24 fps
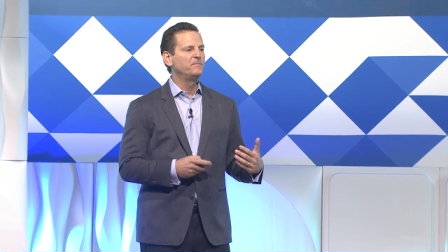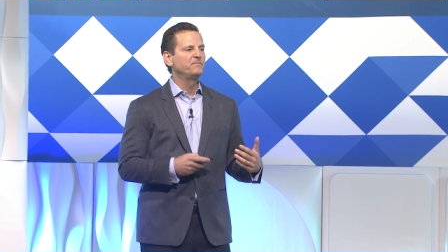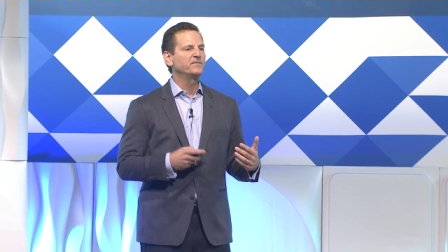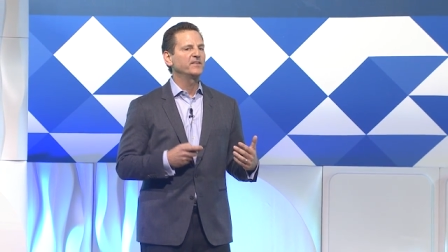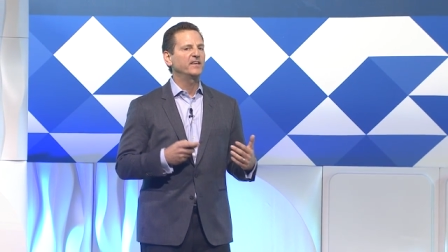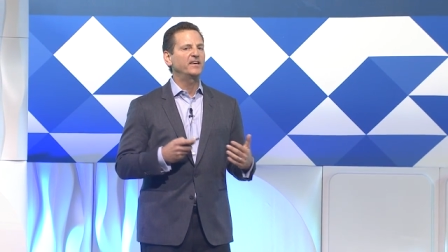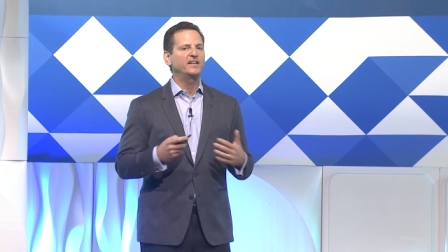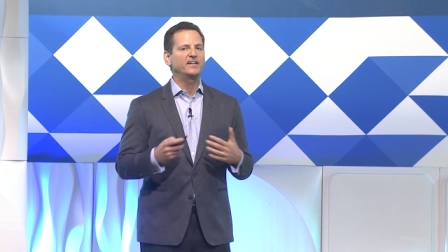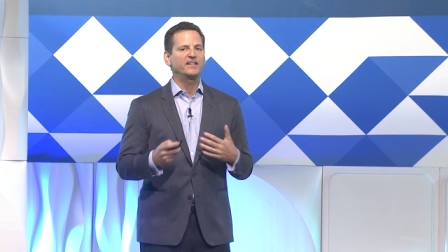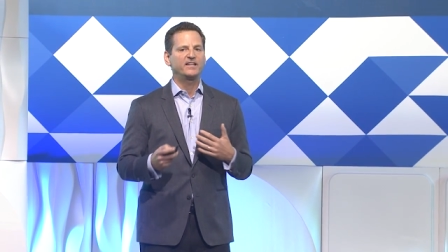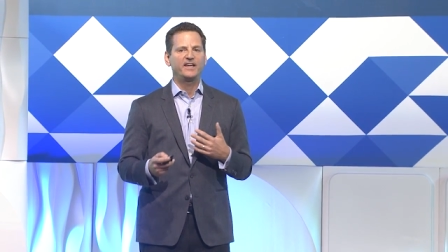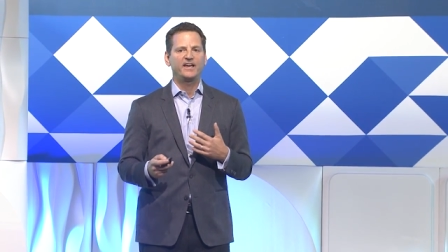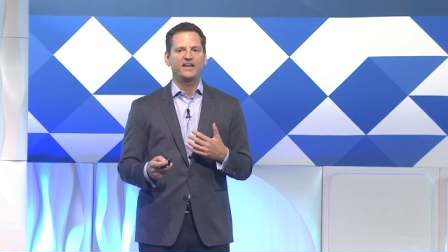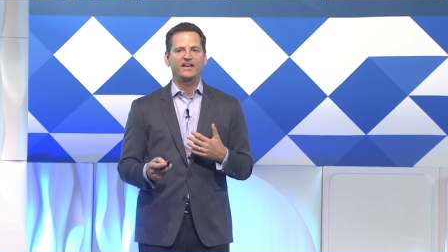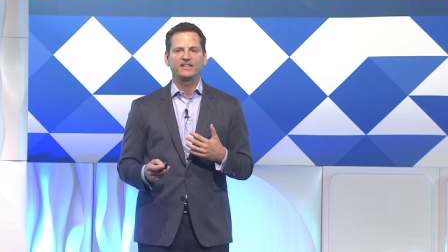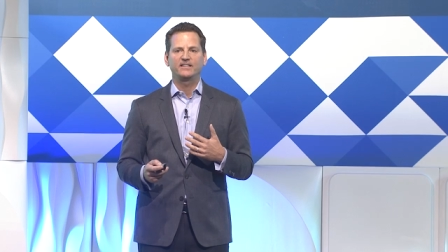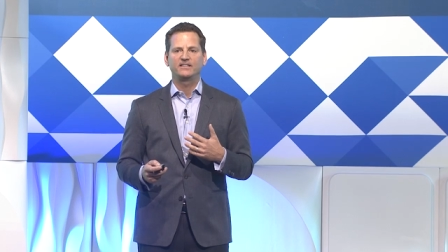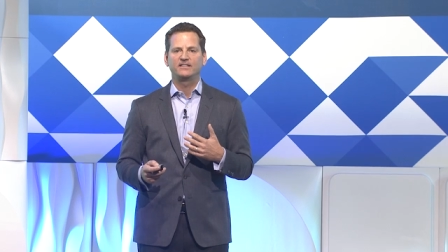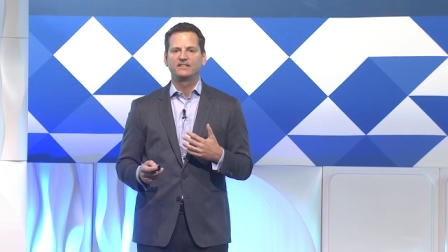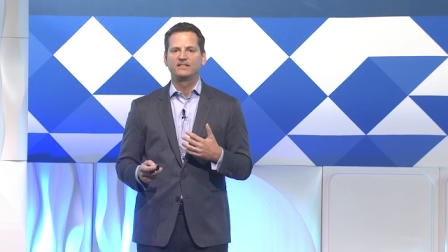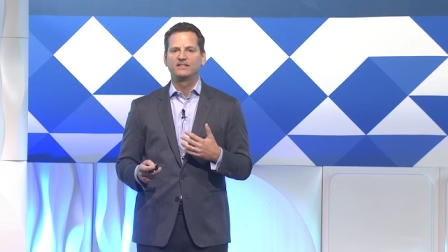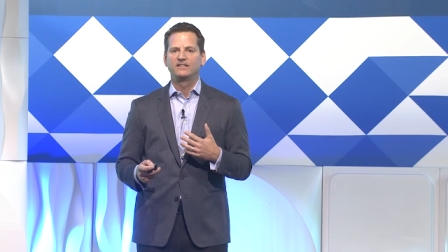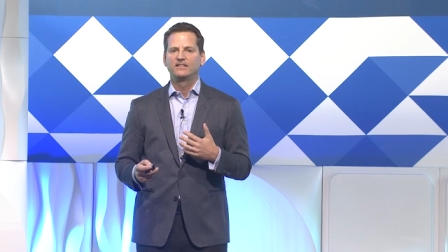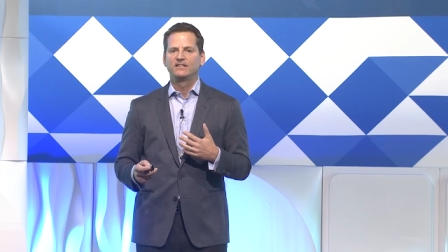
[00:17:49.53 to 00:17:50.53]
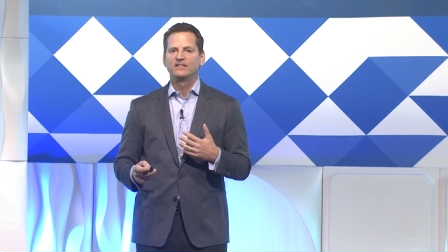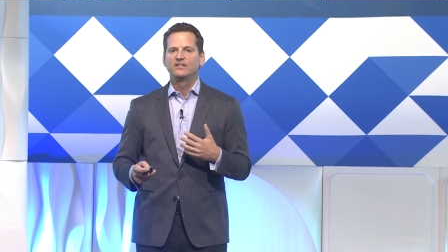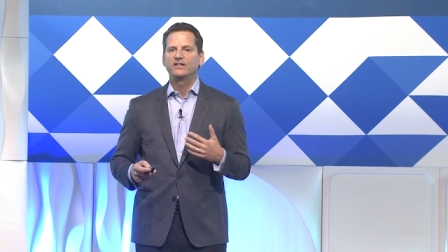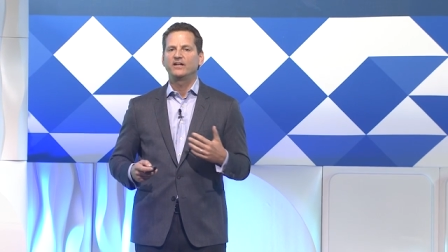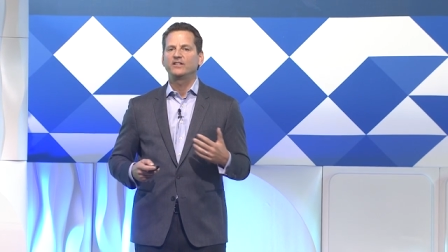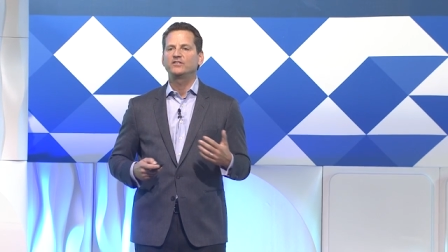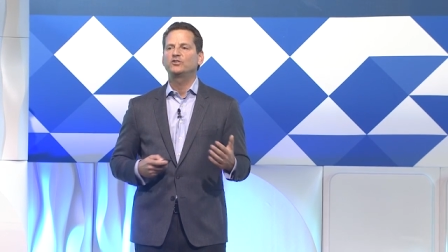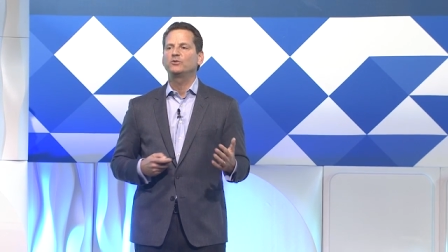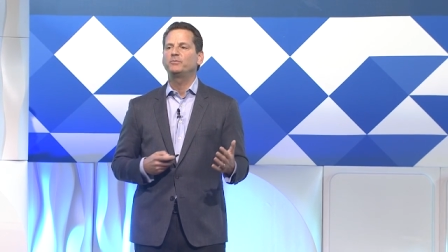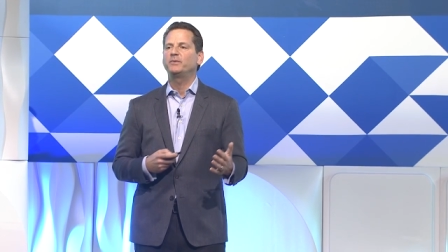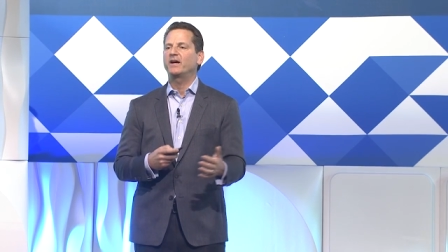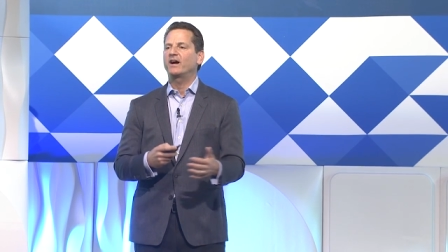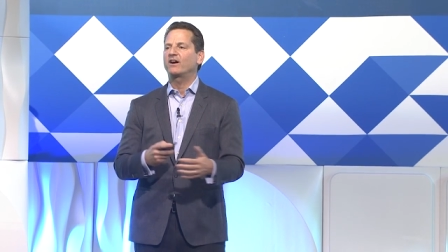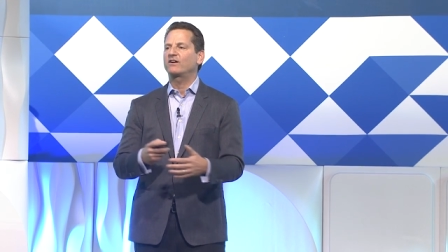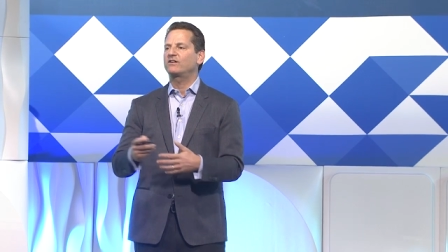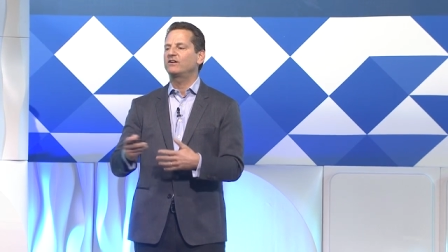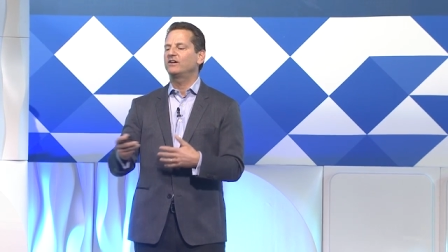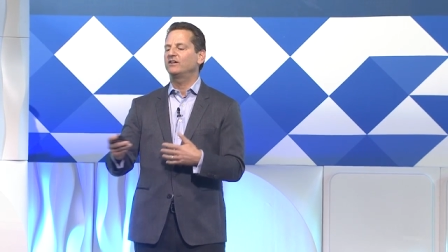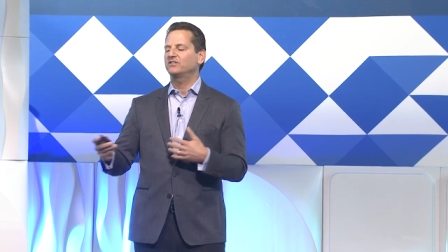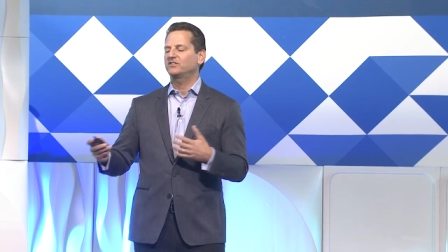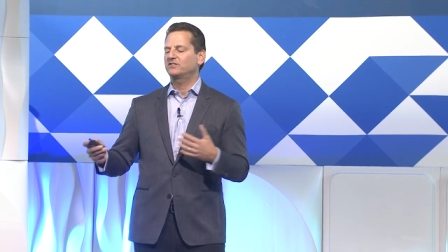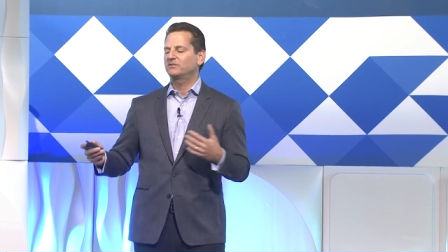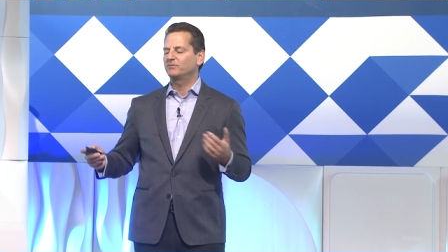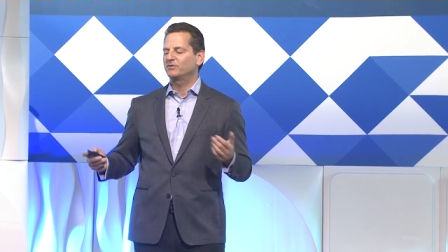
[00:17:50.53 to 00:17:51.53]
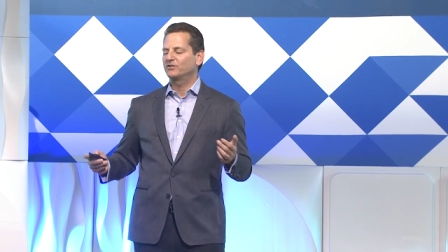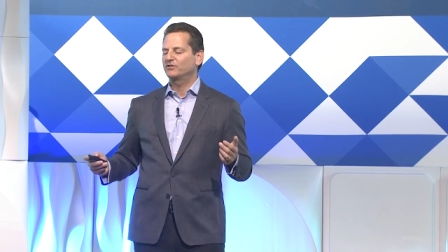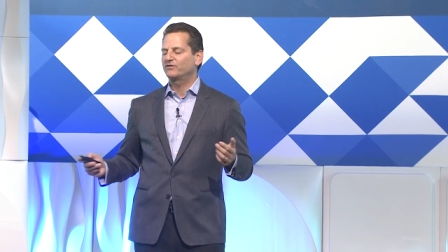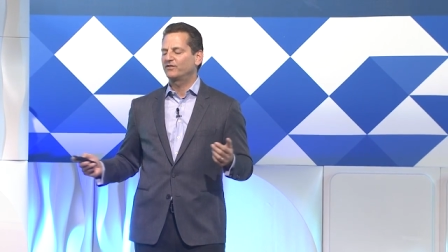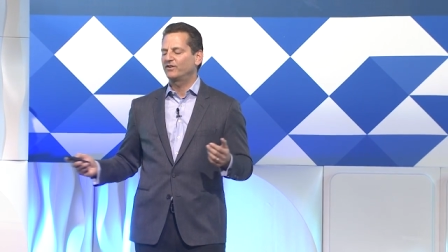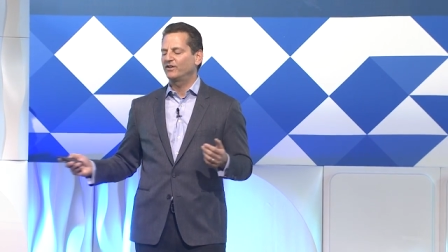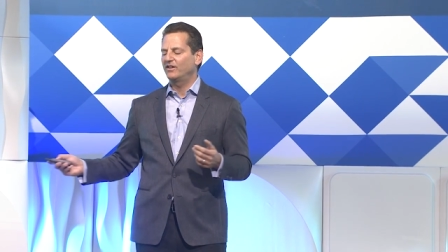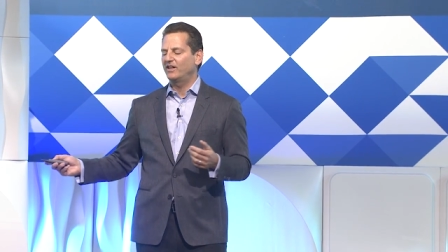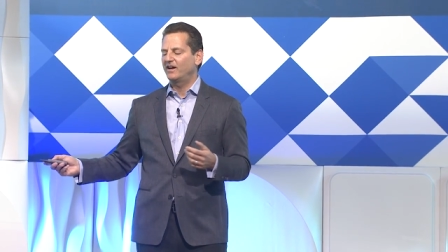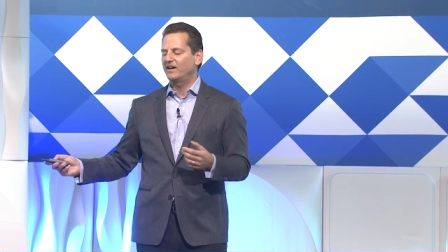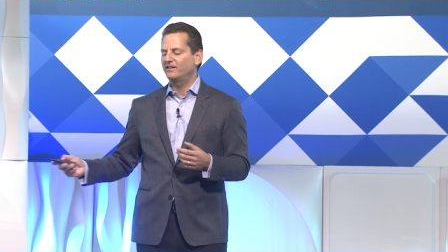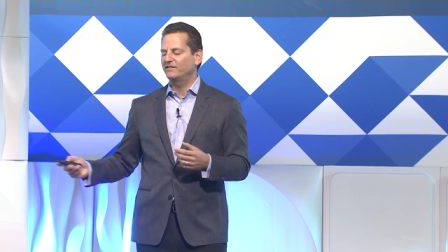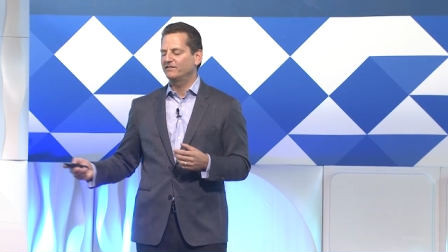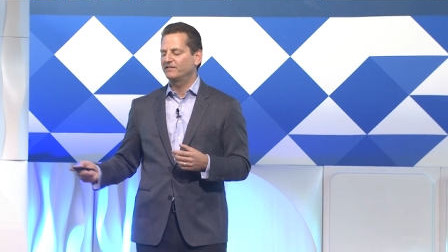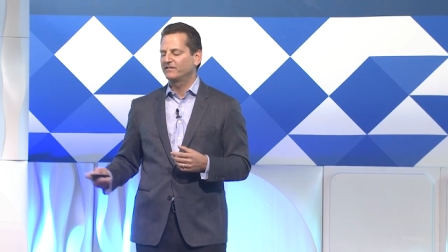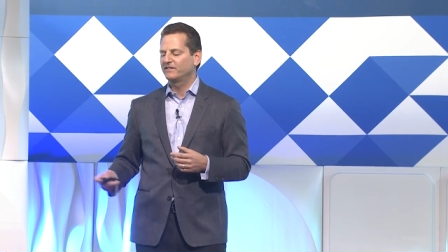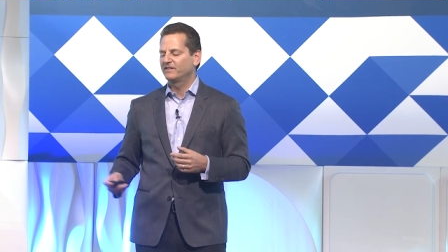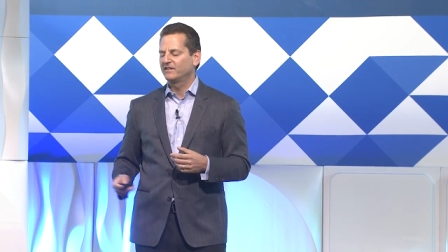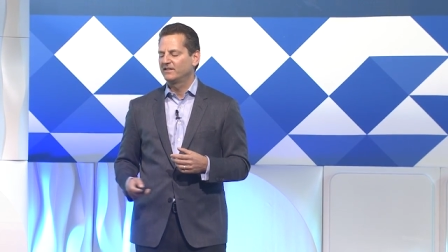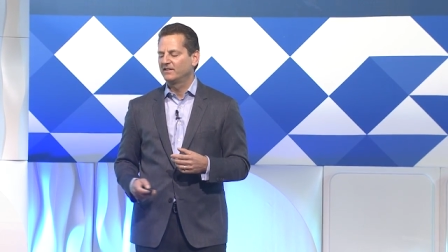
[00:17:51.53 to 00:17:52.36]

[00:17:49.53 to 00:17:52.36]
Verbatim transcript: and again and to be our customers for life.